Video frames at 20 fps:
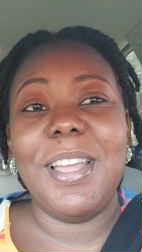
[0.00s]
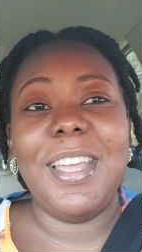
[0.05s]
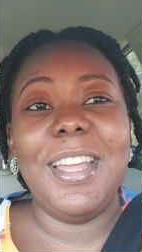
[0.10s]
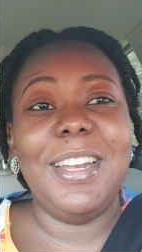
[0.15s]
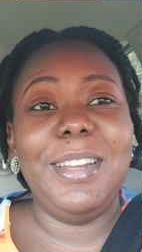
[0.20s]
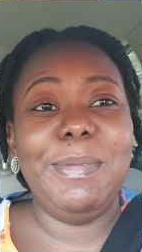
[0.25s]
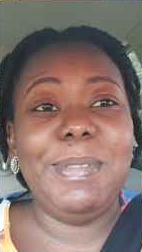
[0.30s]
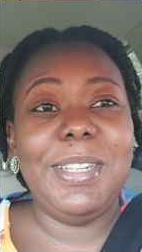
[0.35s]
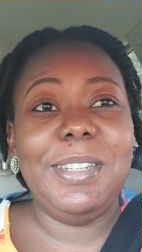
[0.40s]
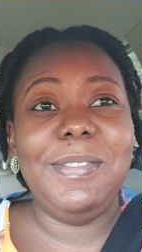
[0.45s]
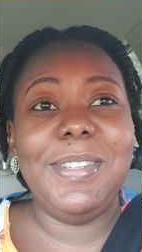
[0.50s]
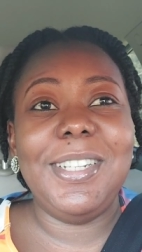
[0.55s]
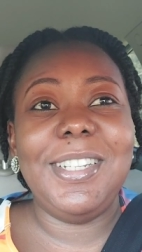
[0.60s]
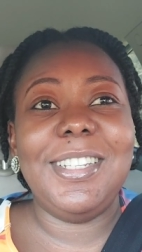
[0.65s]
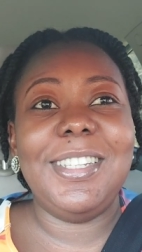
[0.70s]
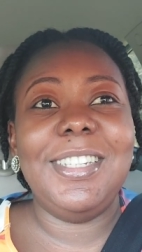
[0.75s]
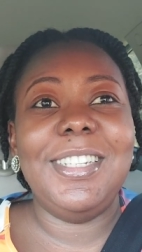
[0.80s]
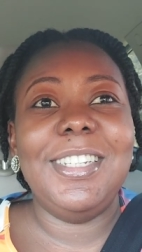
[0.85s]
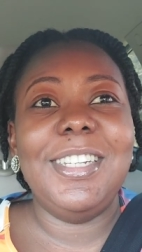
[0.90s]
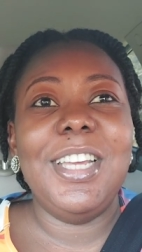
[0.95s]
Can you believe
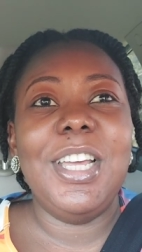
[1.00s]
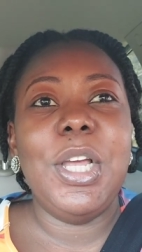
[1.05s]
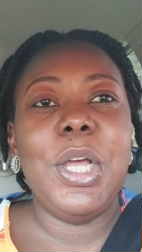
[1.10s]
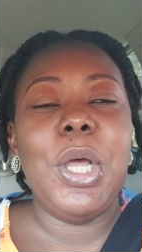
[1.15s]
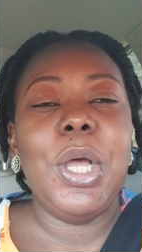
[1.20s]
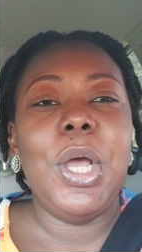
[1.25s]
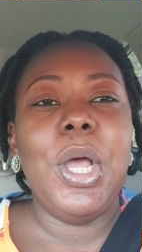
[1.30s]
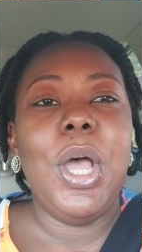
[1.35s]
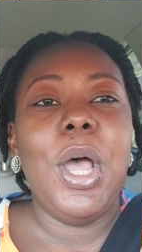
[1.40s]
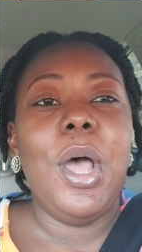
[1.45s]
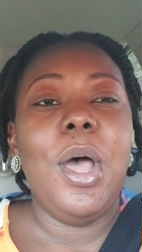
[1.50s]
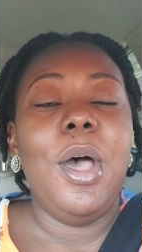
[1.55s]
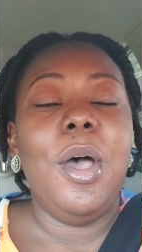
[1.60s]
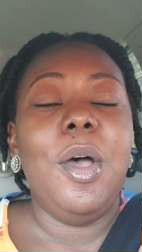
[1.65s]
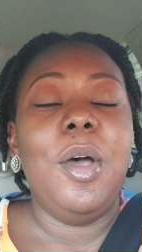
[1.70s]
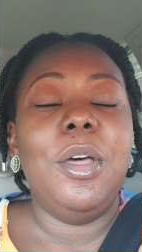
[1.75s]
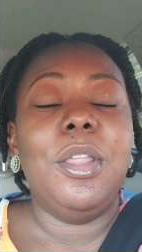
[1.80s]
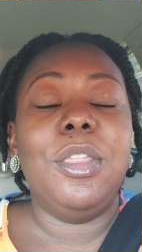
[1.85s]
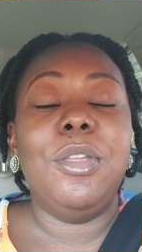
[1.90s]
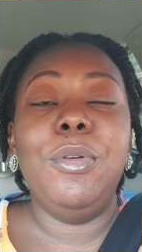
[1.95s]
it?
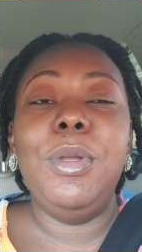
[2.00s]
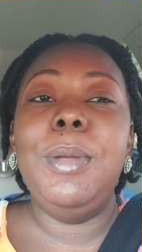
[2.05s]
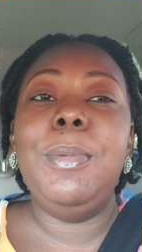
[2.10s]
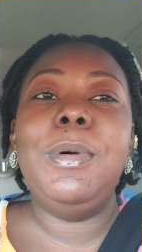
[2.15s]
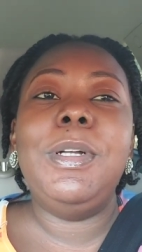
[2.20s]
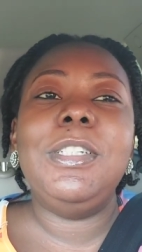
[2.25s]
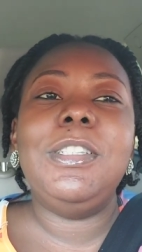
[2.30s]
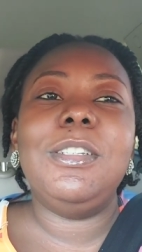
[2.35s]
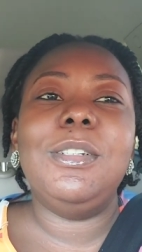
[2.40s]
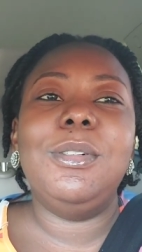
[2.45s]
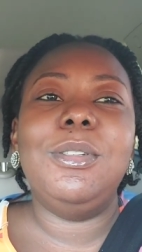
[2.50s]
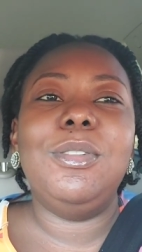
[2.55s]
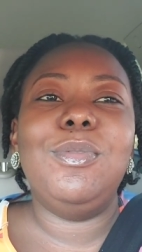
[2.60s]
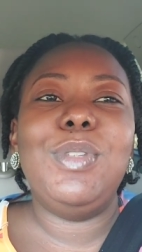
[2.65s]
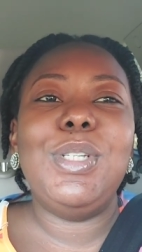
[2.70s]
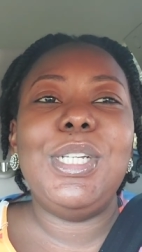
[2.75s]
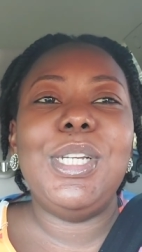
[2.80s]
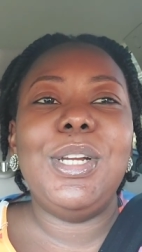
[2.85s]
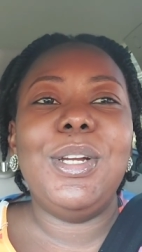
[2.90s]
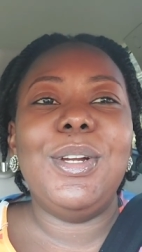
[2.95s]
Three months out of
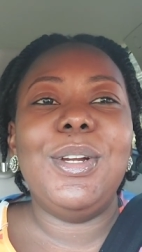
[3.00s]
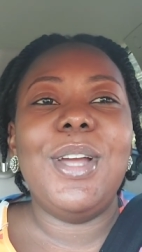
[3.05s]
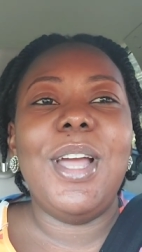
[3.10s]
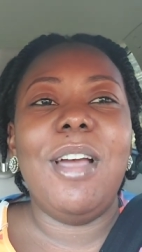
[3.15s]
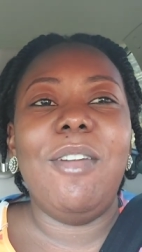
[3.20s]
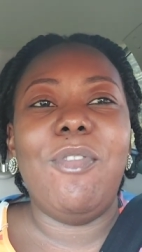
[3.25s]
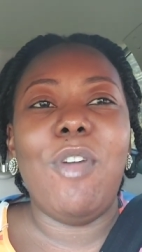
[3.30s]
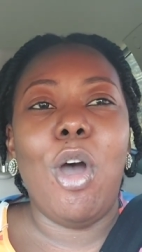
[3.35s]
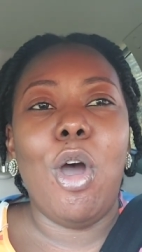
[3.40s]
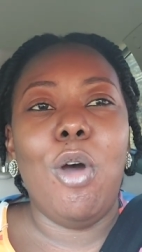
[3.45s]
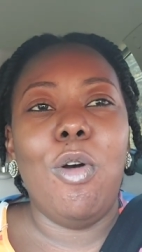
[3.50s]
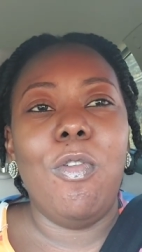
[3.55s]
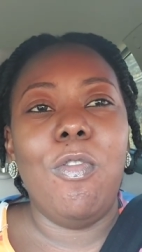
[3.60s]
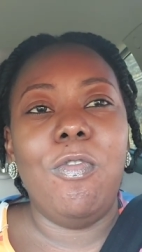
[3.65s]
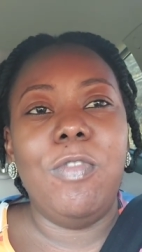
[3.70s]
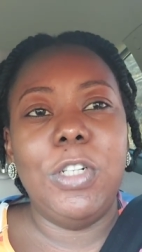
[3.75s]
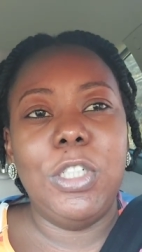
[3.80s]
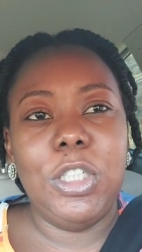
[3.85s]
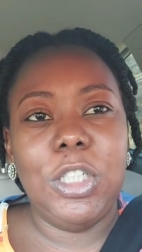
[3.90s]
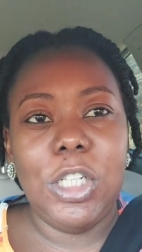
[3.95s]
the year have
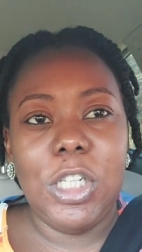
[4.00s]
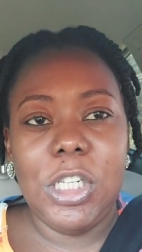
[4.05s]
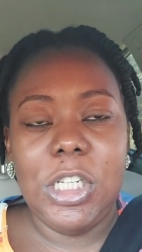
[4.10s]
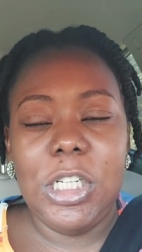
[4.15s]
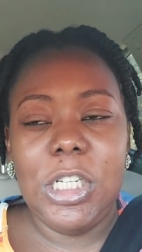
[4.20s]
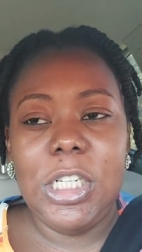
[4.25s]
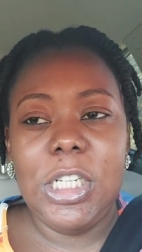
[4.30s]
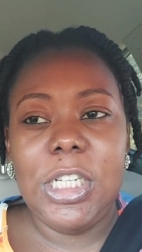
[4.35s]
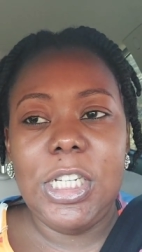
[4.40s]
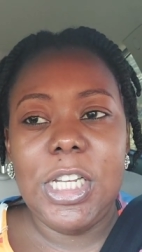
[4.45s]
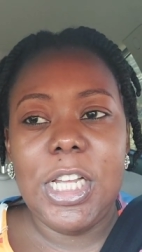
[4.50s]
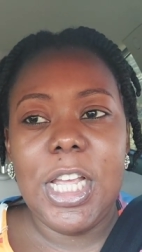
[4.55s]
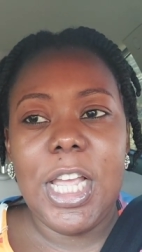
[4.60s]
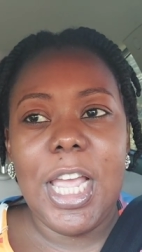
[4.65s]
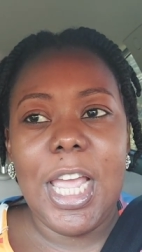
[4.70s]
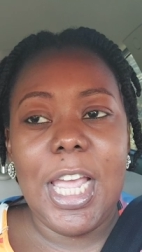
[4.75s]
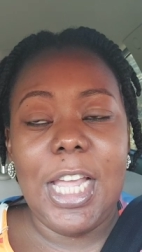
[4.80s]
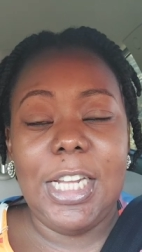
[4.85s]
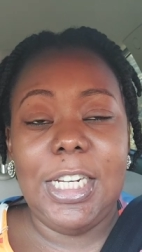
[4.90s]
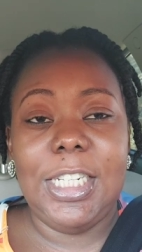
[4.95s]
officially
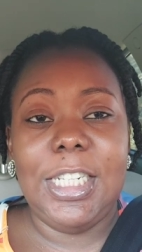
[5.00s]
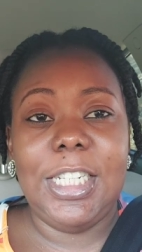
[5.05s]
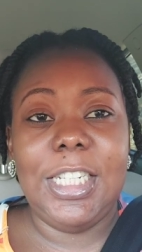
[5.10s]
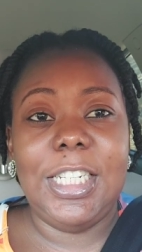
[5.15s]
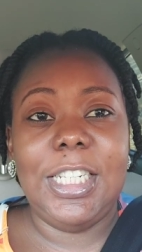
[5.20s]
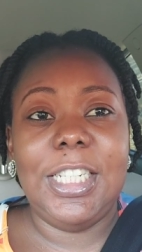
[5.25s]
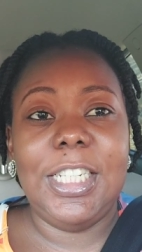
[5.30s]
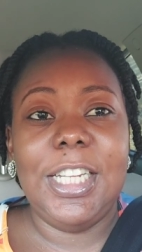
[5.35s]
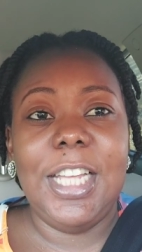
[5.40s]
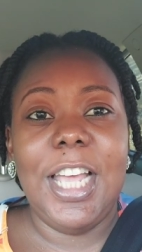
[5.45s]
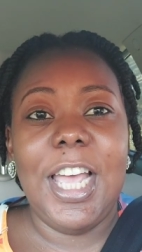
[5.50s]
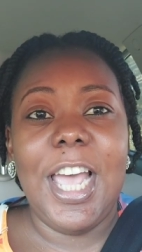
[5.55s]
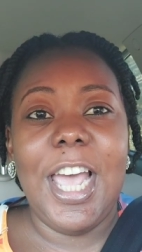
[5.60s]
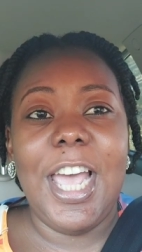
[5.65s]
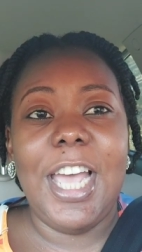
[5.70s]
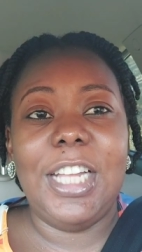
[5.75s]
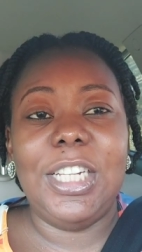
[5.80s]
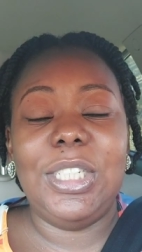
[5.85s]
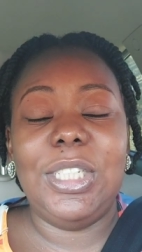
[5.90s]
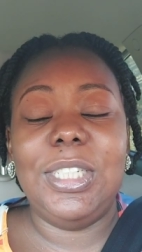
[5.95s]
ended,
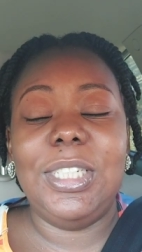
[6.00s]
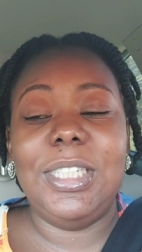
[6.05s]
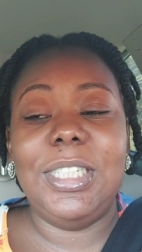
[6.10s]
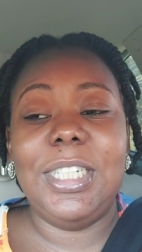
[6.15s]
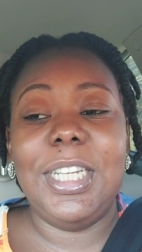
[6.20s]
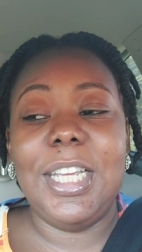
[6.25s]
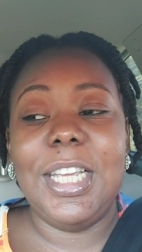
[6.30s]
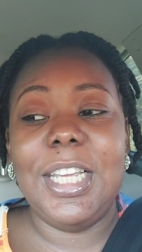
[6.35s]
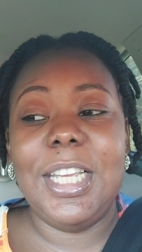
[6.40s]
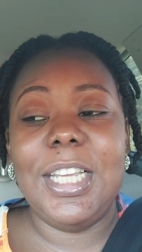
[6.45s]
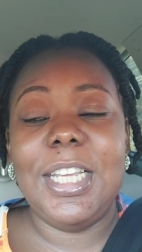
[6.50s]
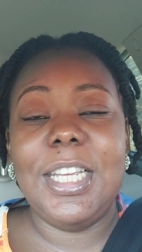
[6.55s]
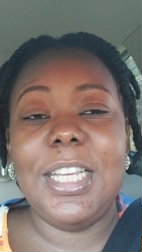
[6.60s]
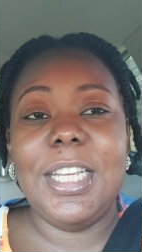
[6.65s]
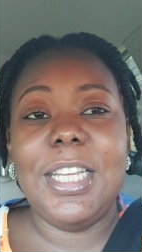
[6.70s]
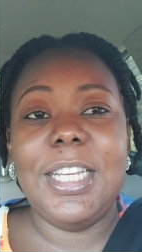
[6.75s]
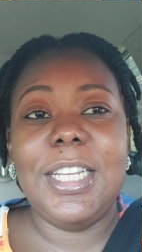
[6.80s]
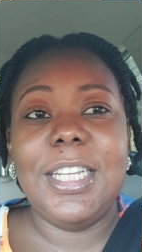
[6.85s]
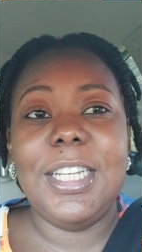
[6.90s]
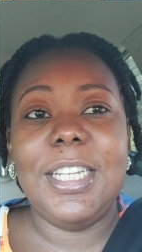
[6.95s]
and
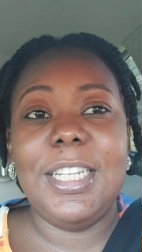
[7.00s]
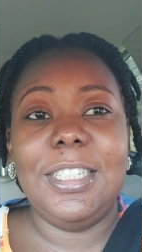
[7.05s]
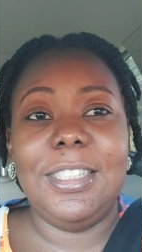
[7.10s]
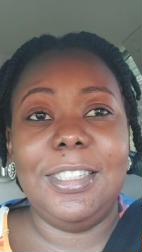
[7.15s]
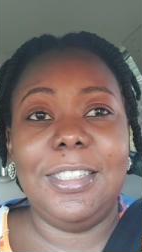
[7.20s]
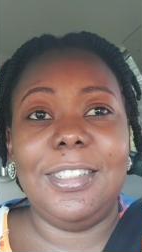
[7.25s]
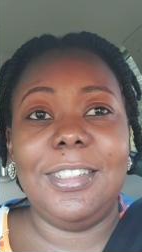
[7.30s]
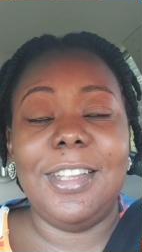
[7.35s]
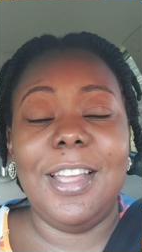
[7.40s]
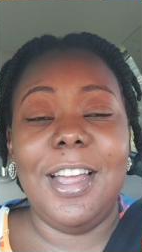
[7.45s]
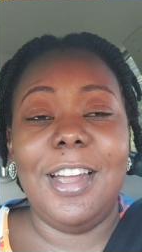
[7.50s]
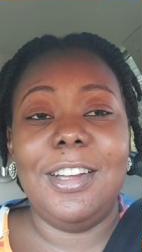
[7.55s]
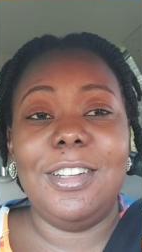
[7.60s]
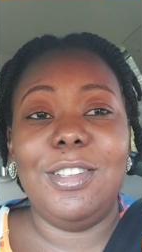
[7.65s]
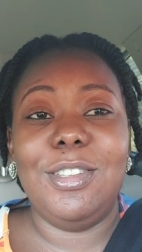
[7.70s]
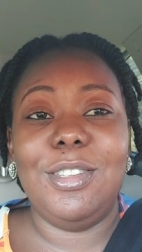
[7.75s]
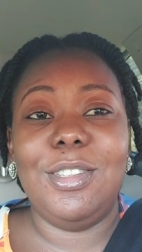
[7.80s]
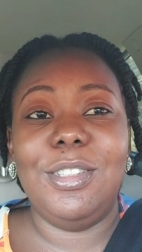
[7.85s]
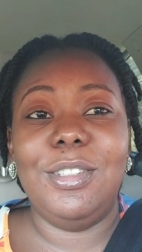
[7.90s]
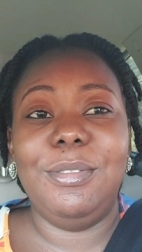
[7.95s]
today is the
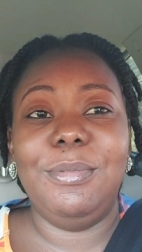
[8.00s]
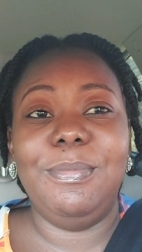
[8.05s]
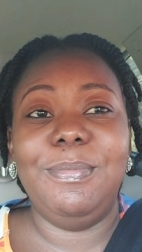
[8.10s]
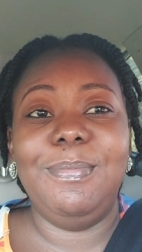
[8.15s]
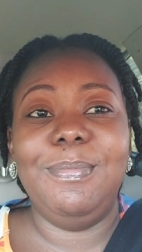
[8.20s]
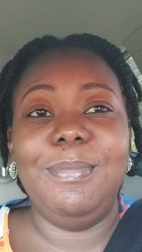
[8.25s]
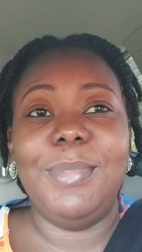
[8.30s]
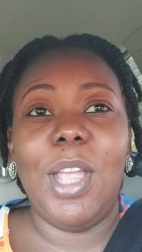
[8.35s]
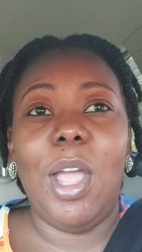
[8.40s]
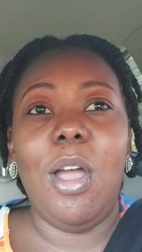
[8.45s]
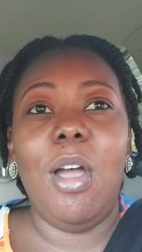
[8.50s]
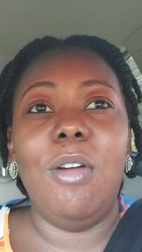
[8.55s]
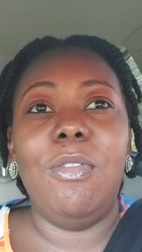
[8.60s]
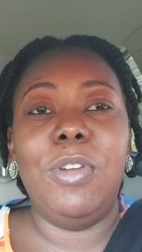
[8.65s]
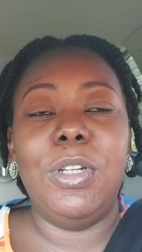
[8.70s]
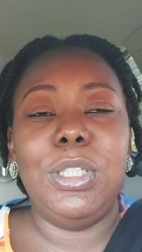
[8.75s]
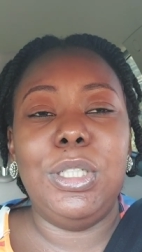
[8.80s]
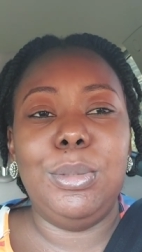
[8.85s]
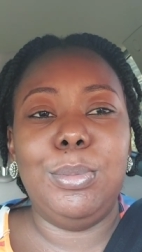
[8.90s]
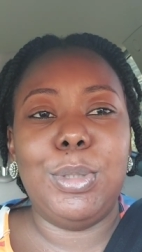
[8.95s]
start of
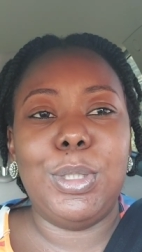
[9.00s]
a new